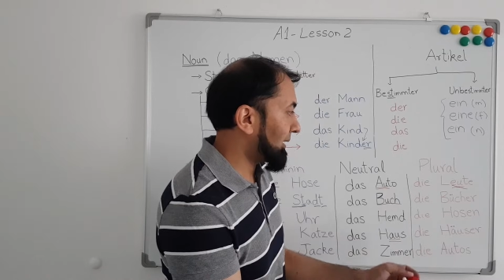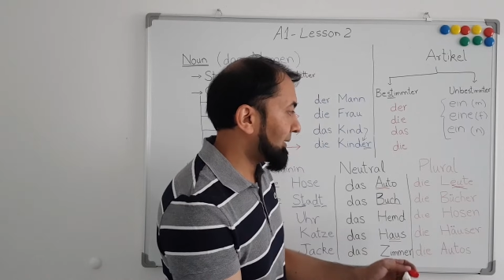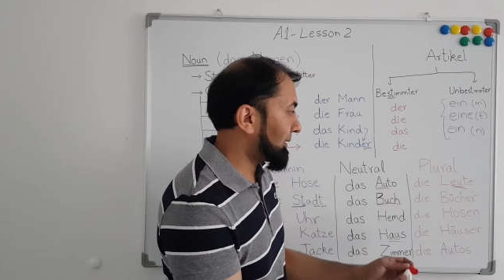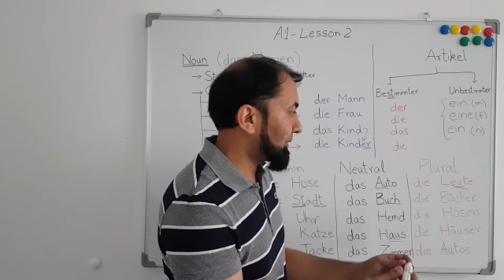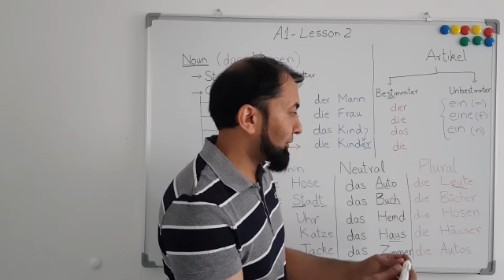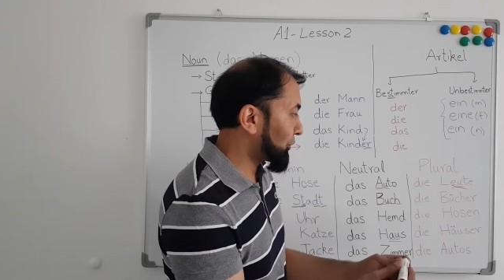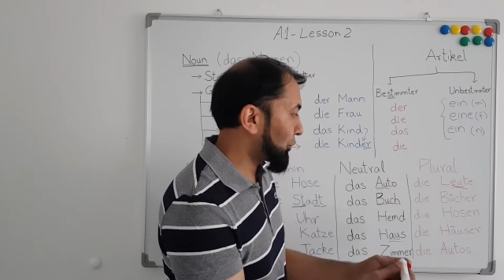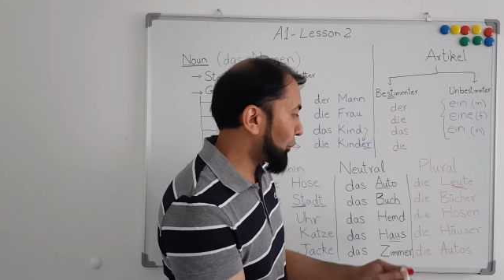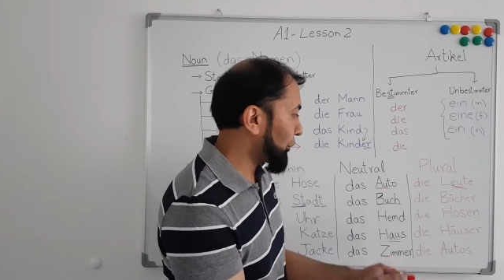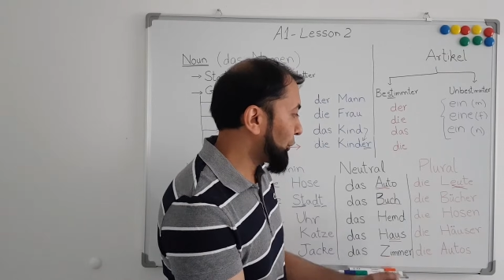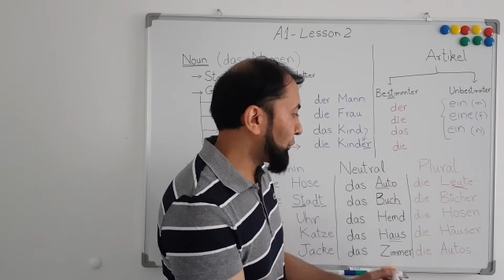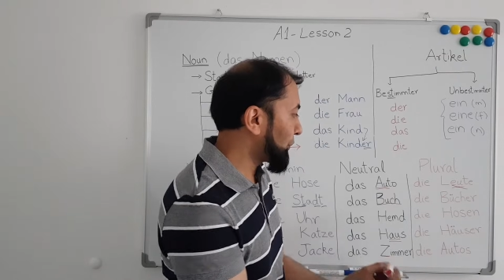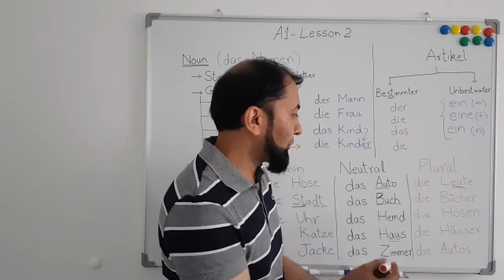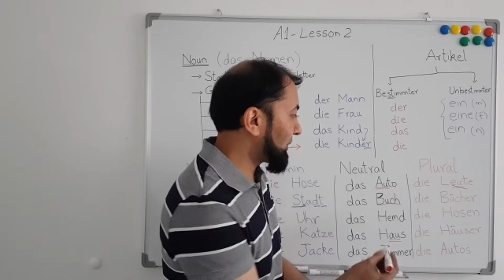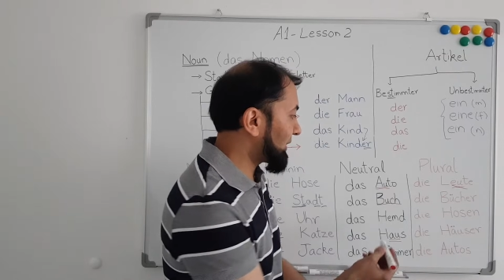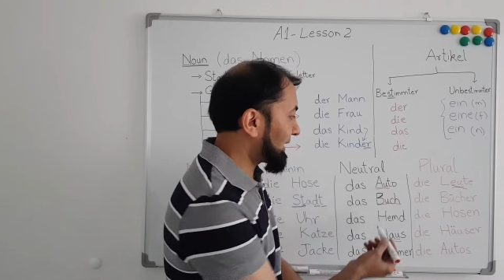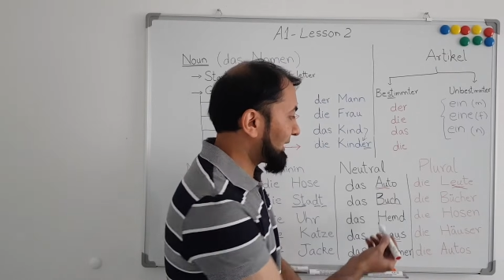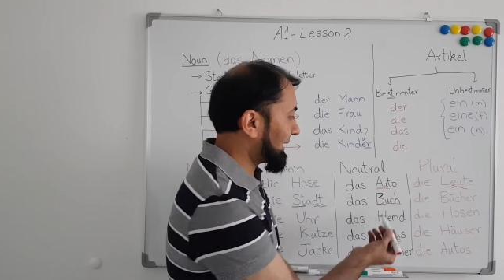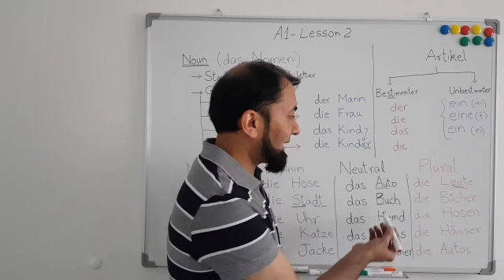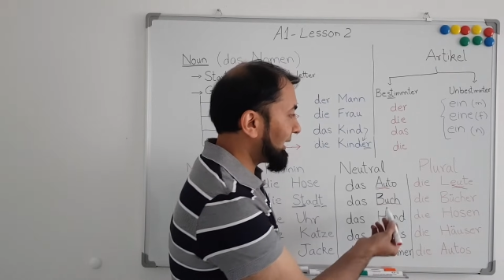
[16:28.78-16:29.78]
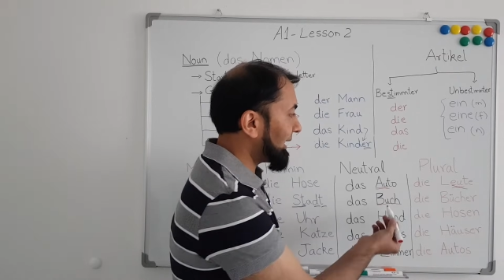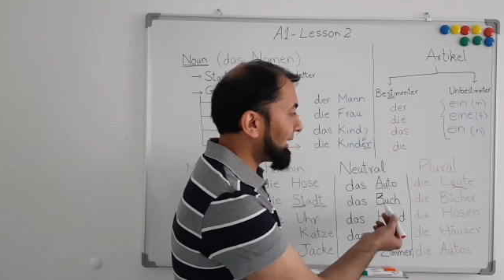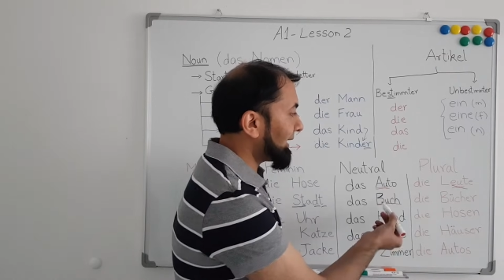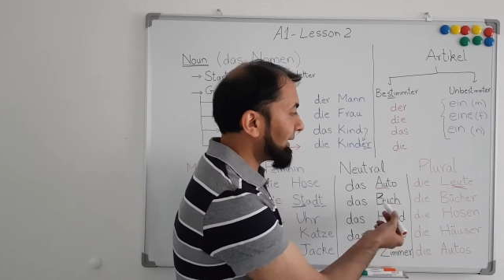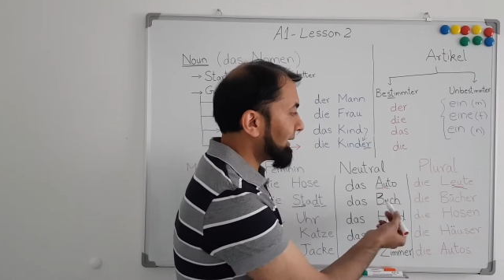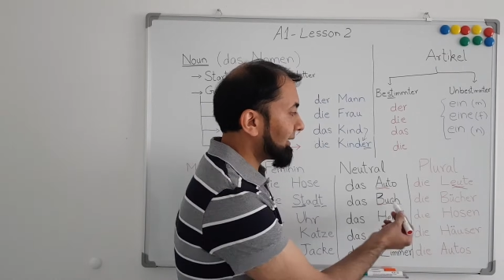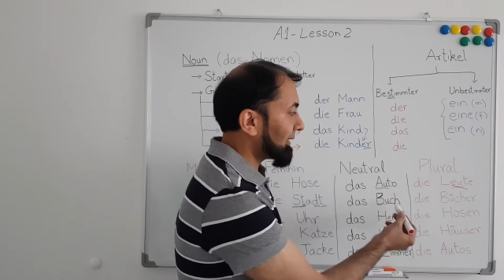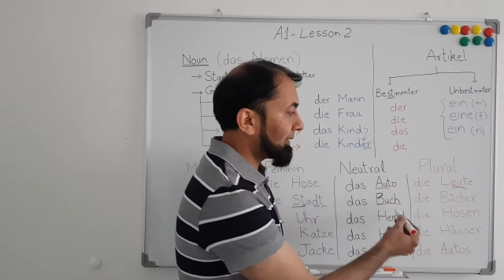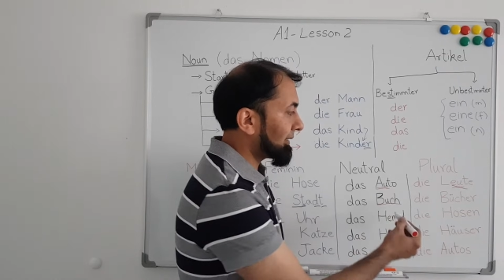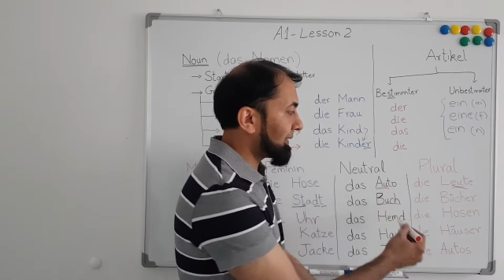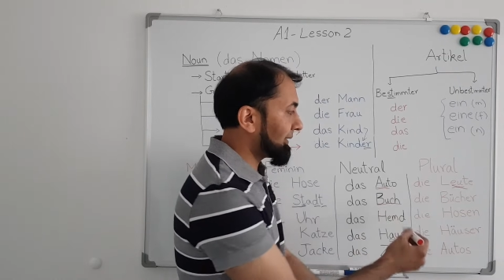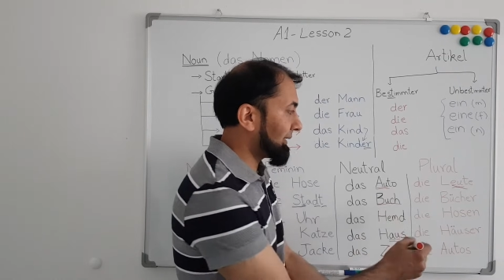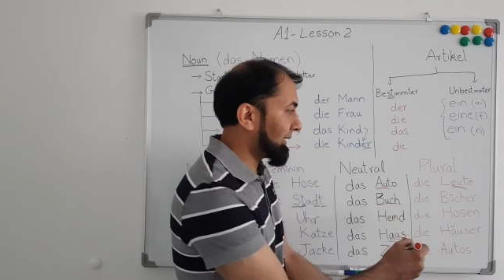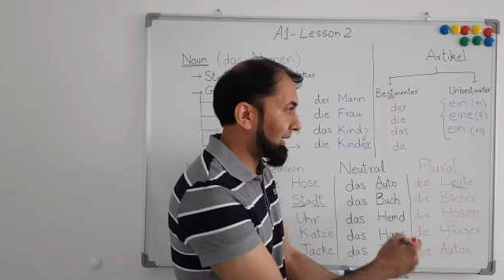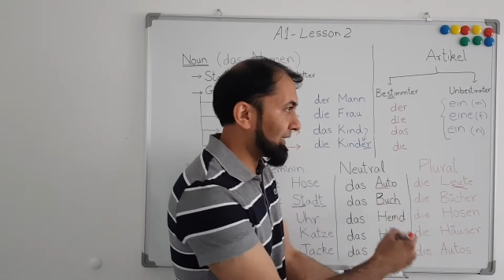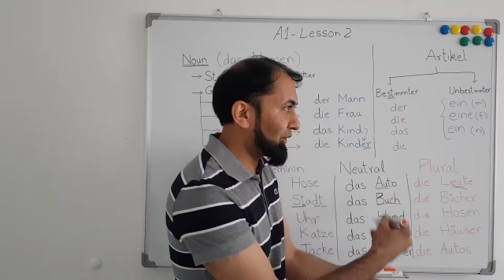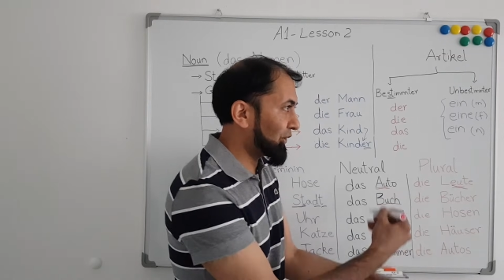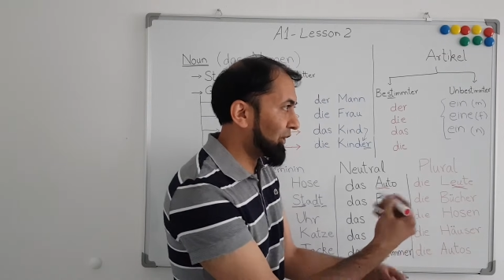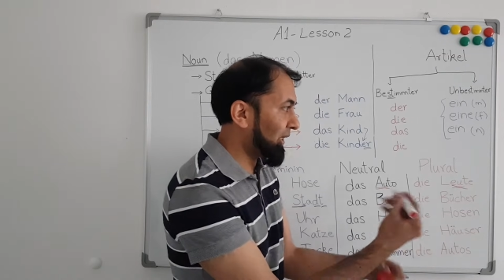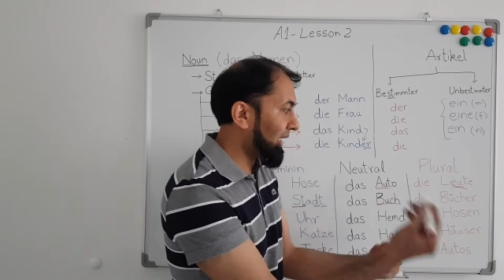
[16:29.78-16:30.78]
So you see
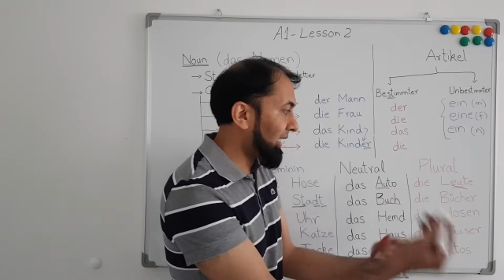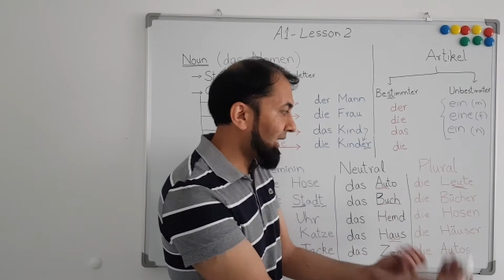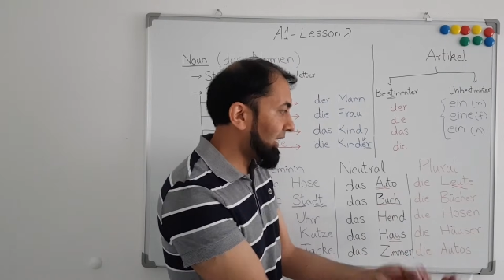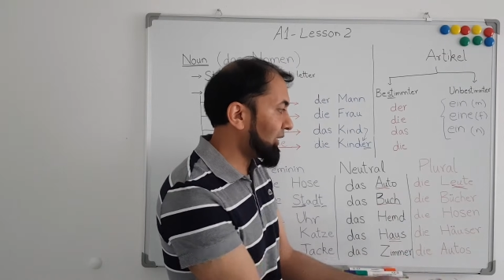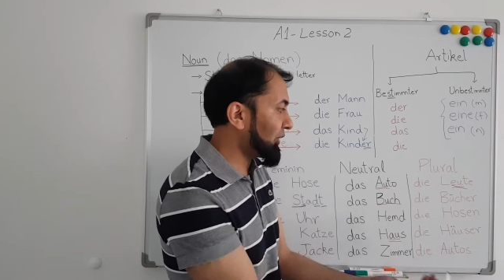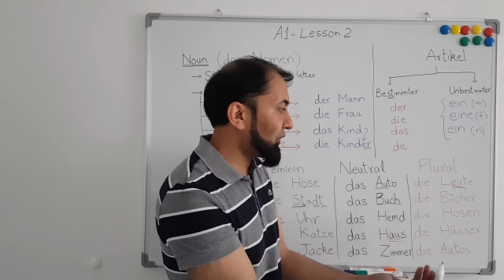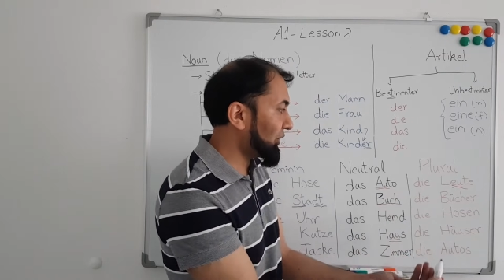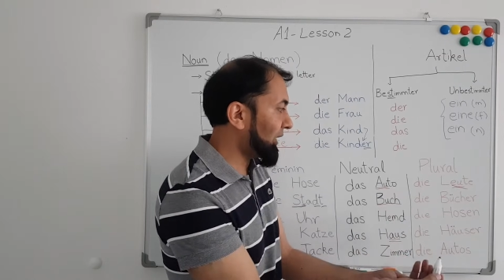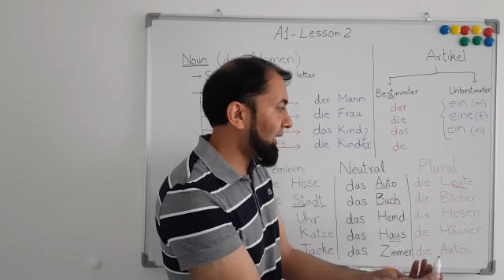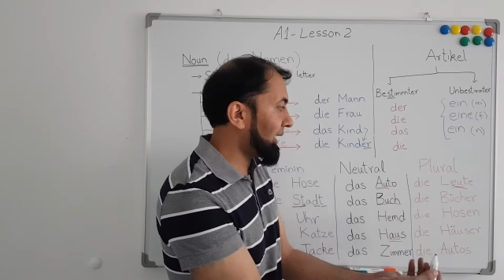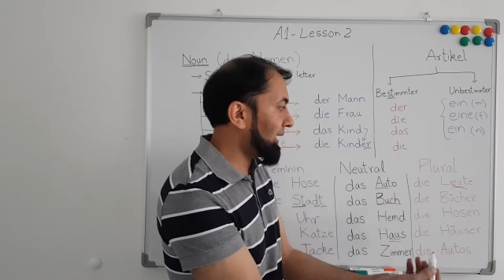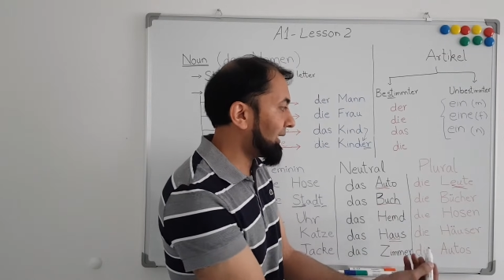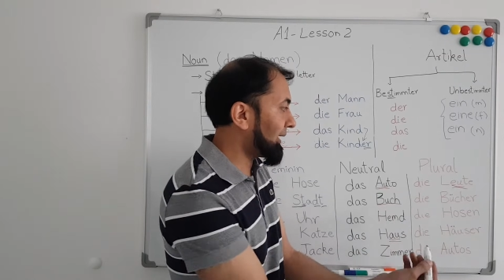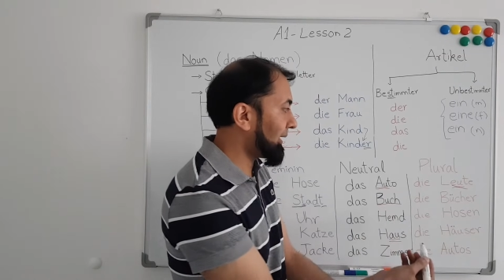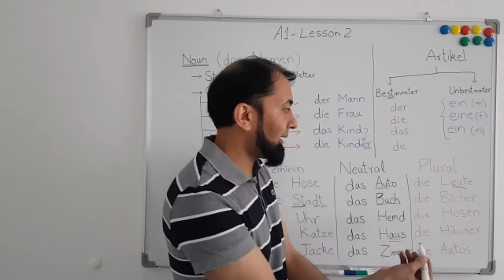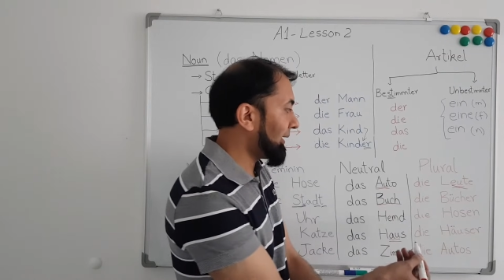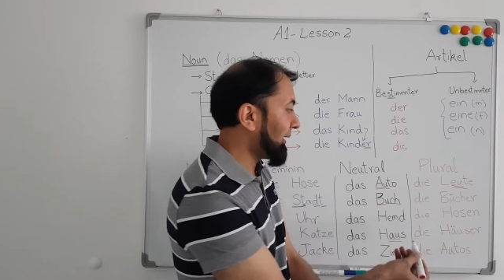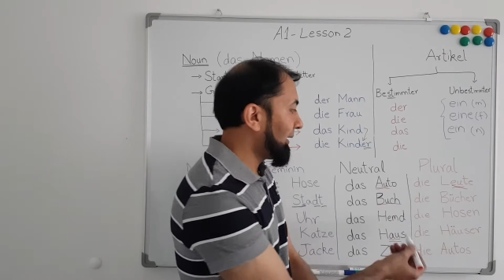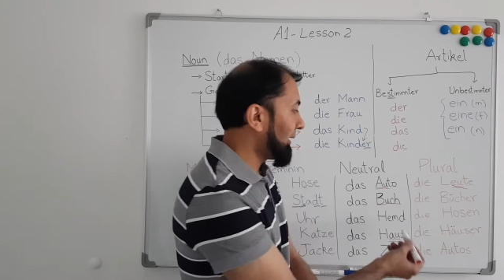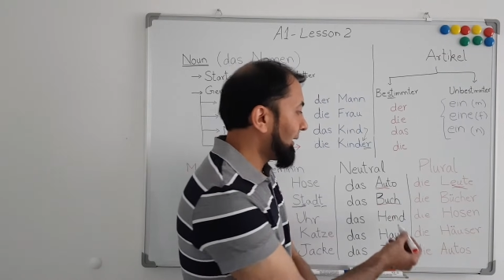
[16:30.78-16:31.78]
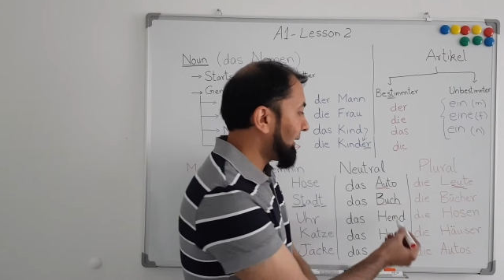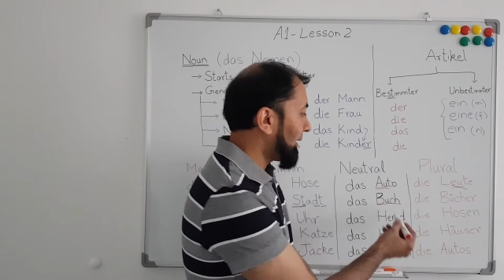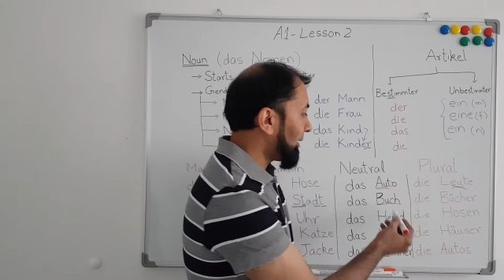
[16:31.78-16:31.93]
the change here,